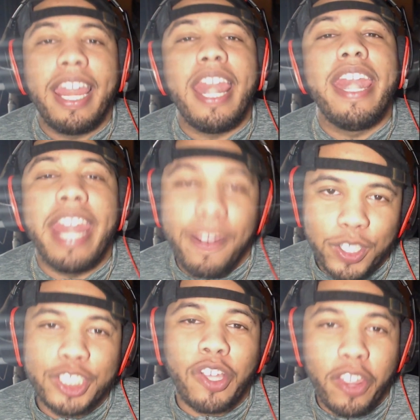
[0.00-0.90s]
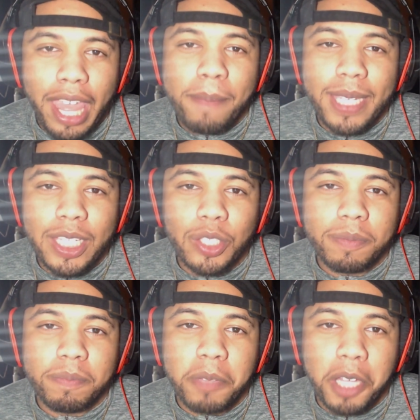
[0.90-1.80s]
Never saw that build,
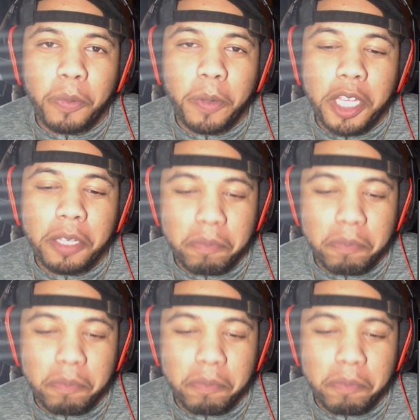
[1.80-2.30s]
by the way.